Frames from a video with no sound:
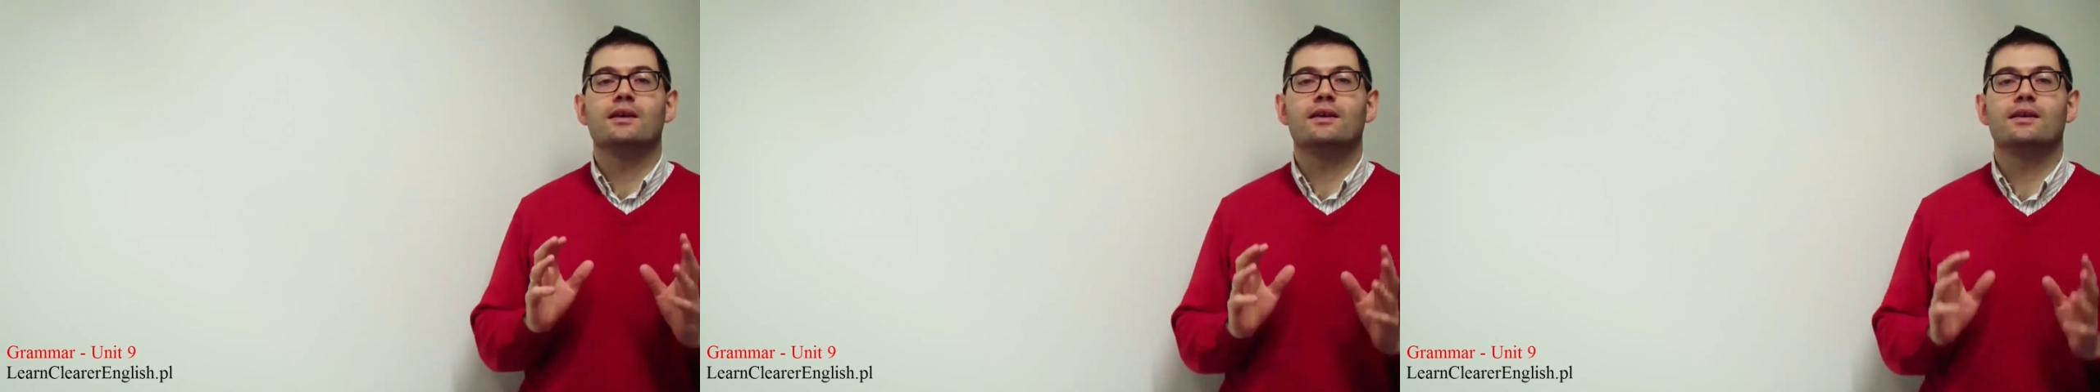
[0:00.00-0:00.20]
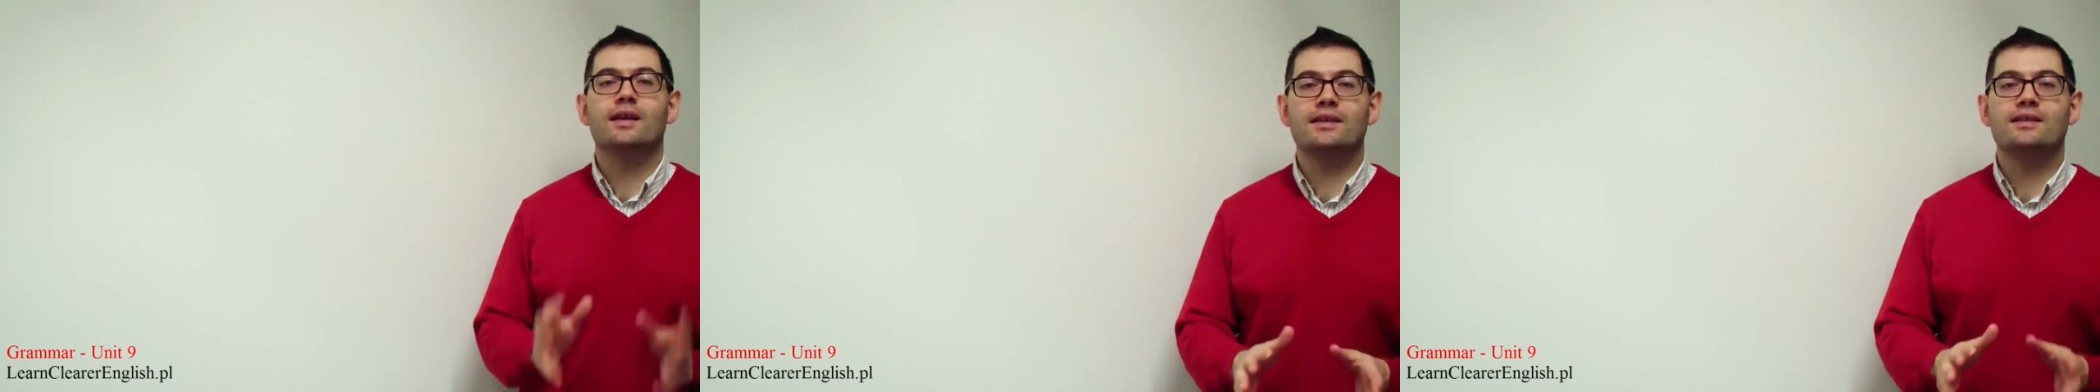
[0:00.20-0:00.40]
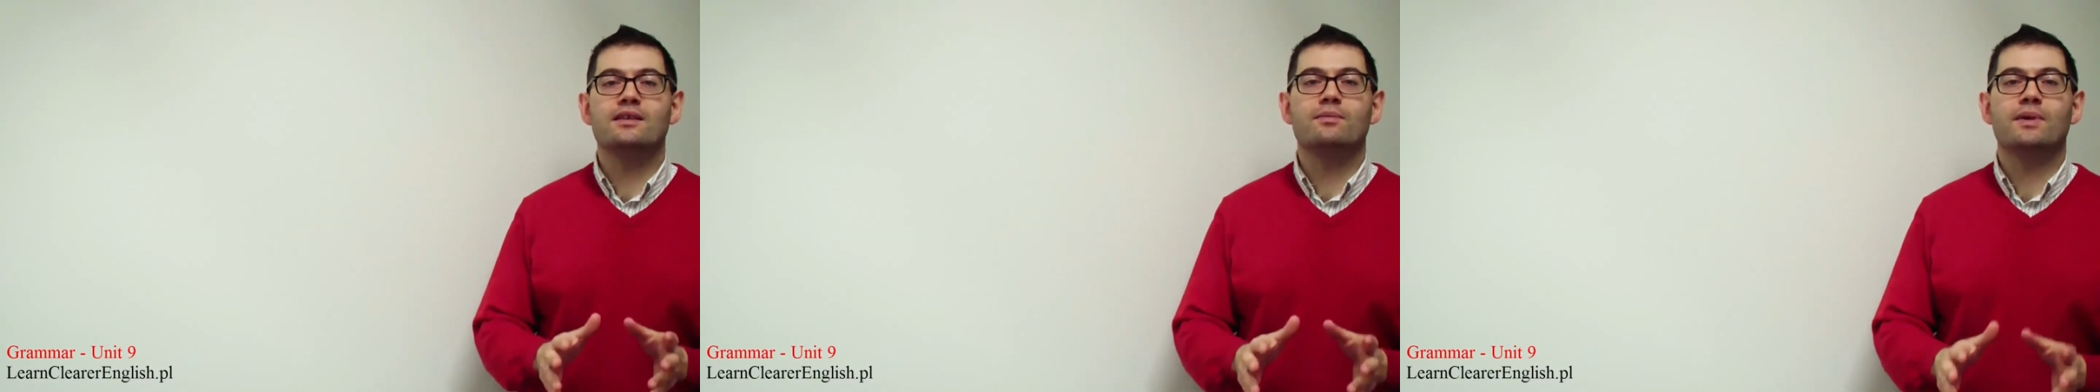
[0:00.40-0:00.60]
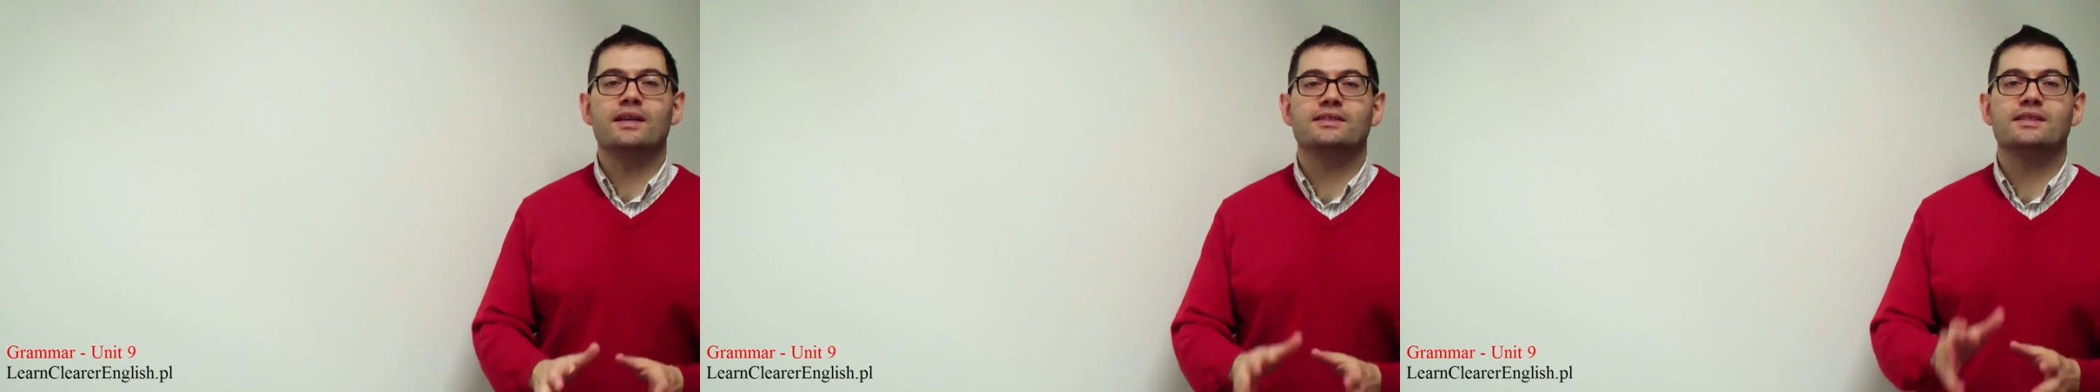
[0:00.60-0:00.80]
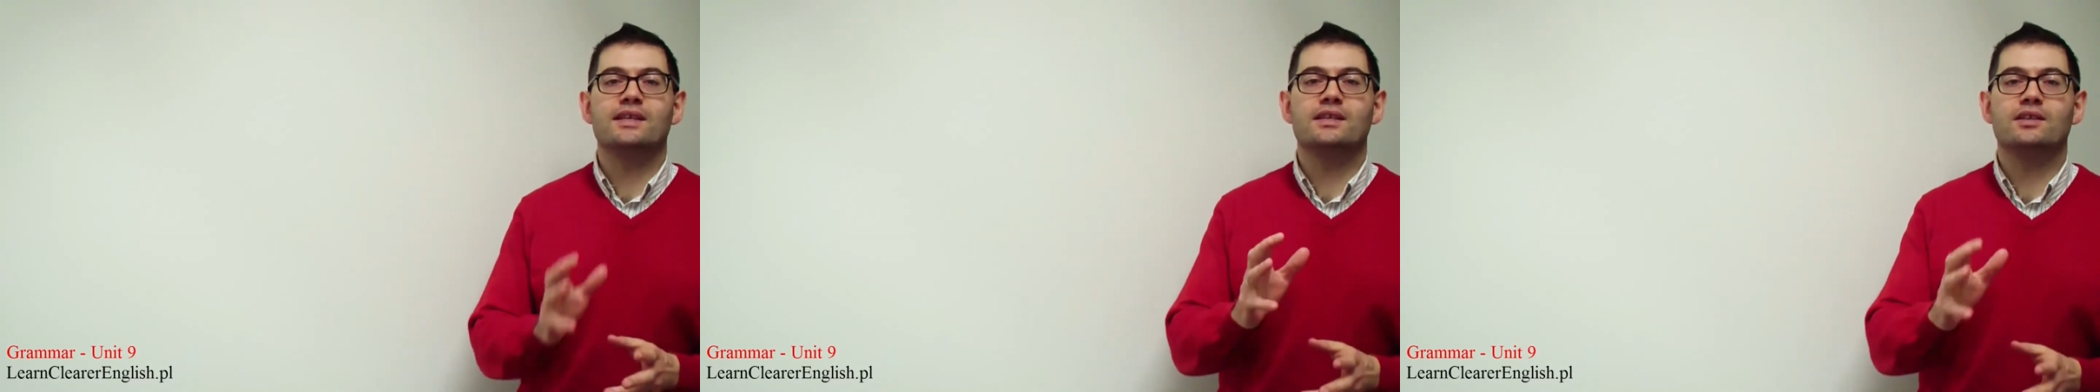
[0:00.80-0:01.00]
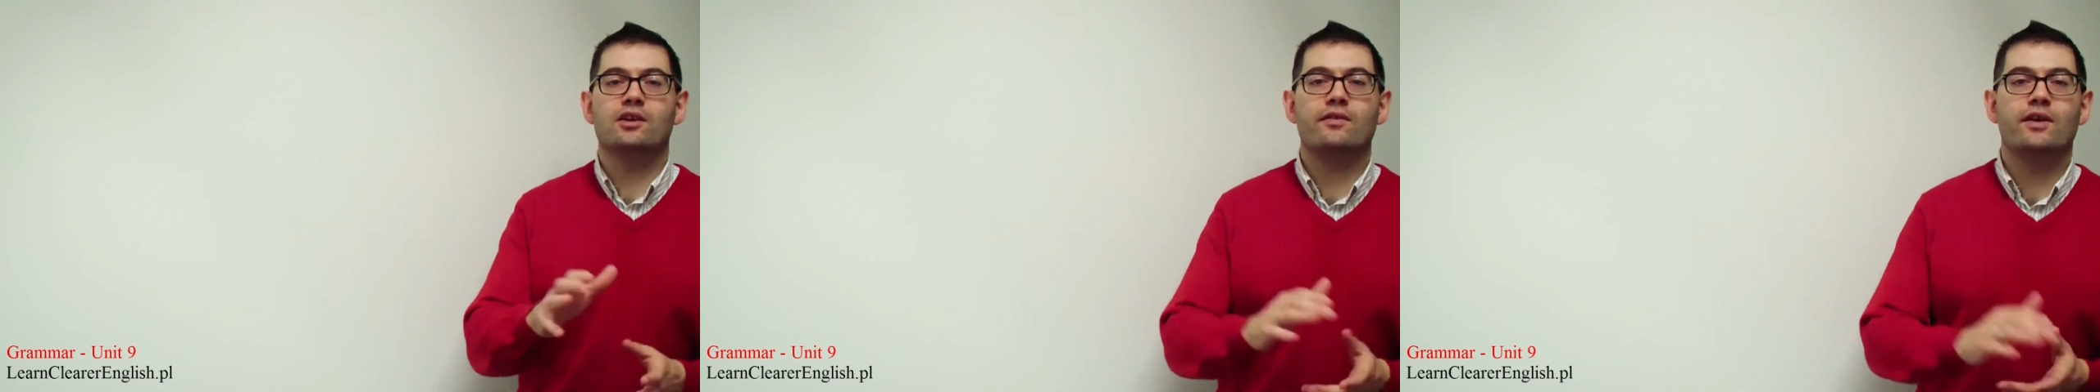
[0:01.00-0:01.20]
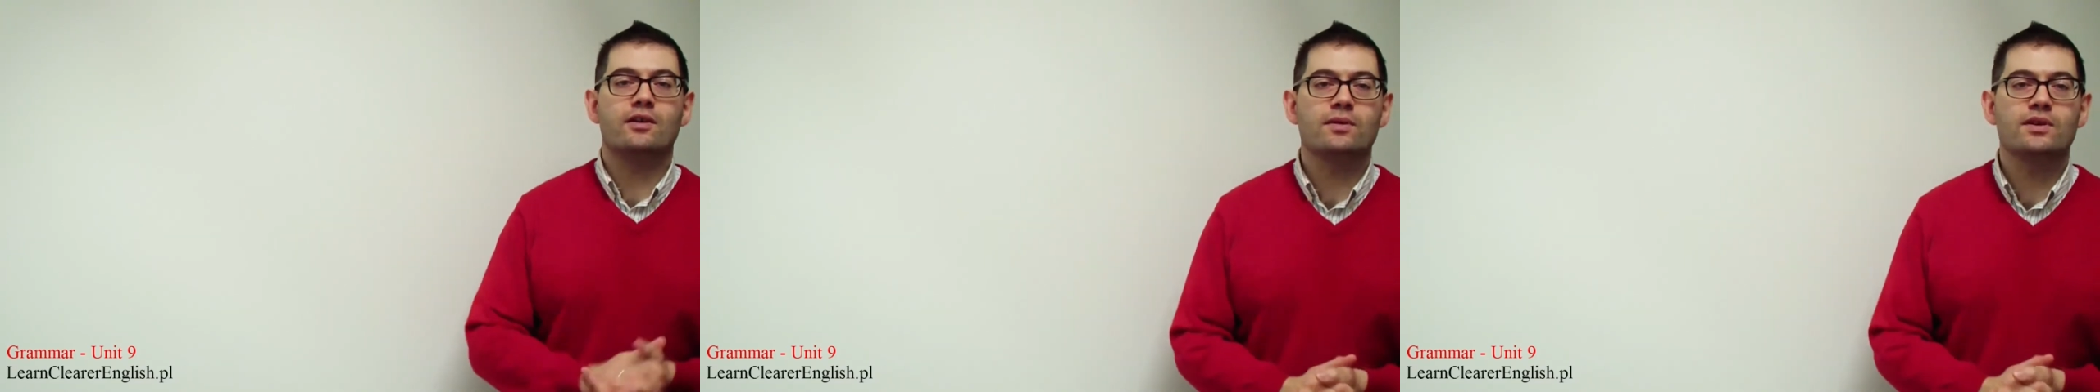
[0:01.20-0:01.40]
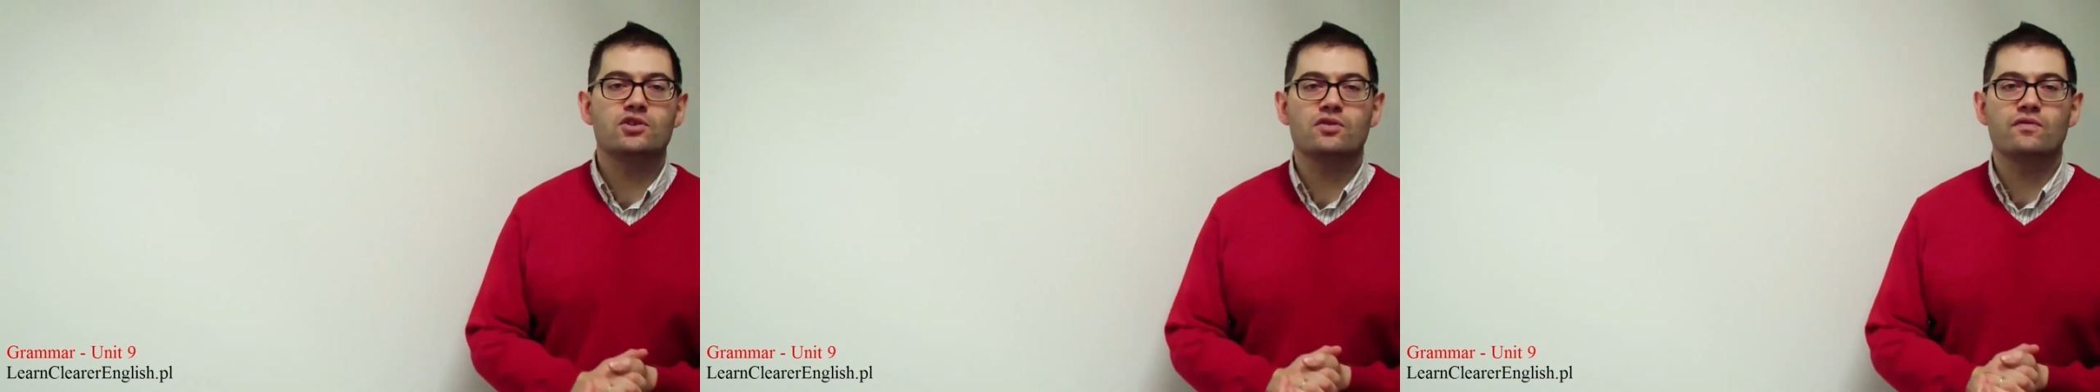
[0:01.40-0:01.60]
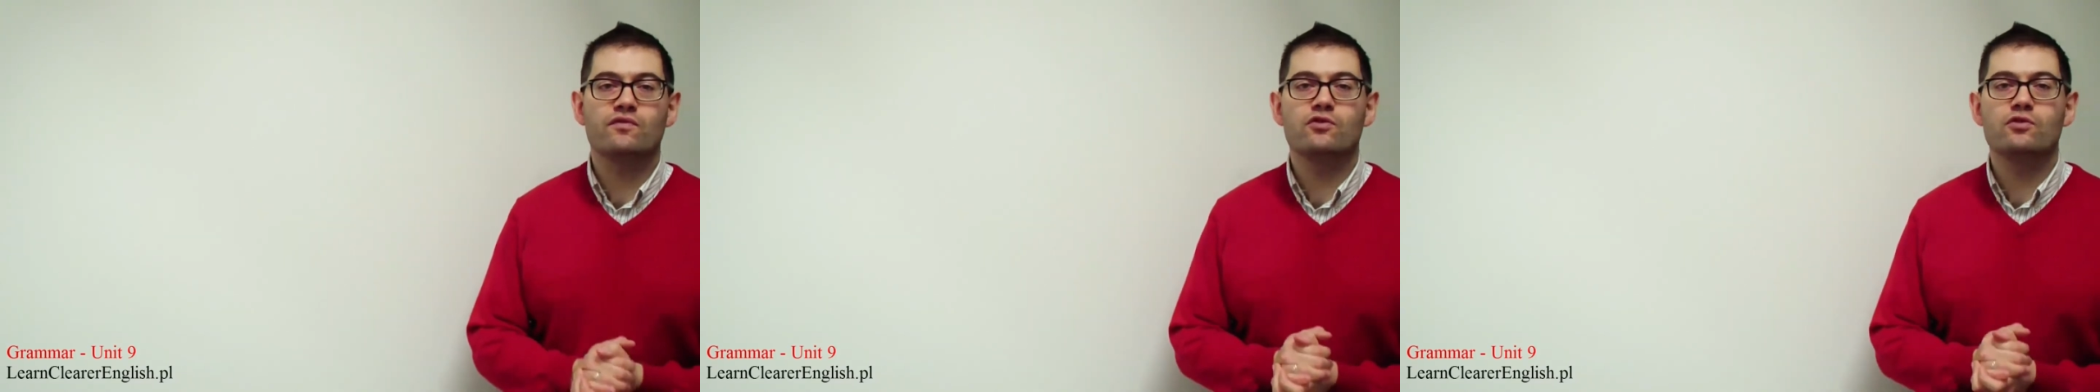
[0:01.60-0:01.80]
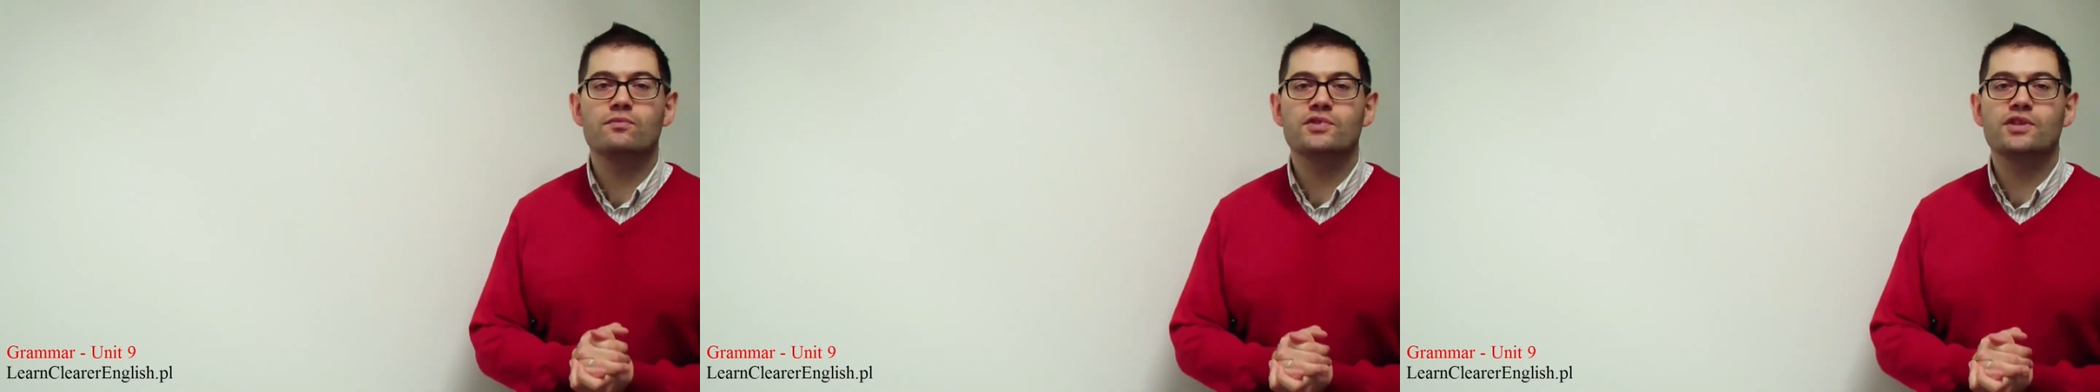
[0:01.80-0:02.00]
Getting back to indirect question
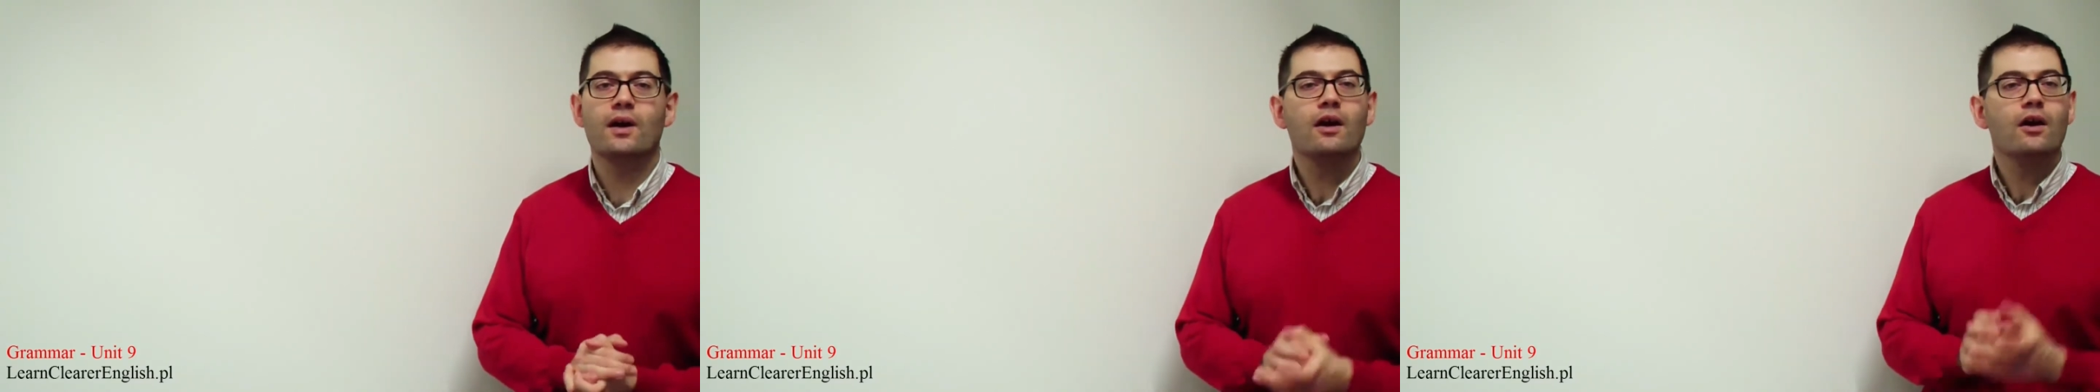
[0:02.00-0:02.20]
forms,